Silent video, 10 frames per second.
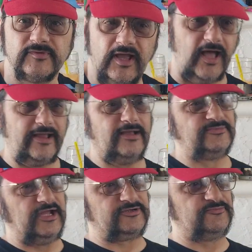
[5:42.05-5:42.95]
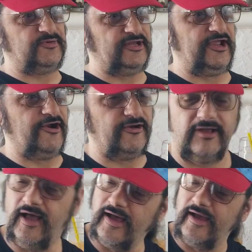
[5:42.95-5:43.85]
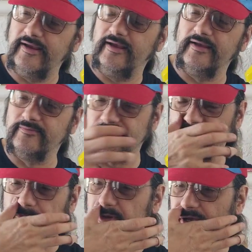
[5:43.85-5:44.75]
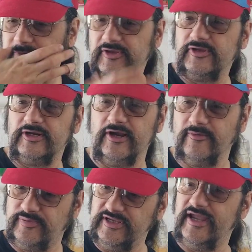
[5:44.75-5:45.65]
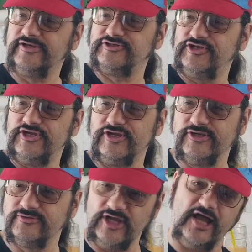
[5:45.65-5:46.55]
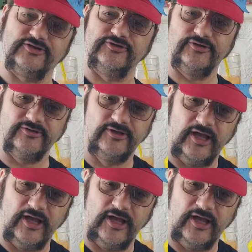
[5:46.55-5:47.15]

hi, I'm Dr. Butthair. Hi, I'm Slumdog Millionaire, PhD, doctor.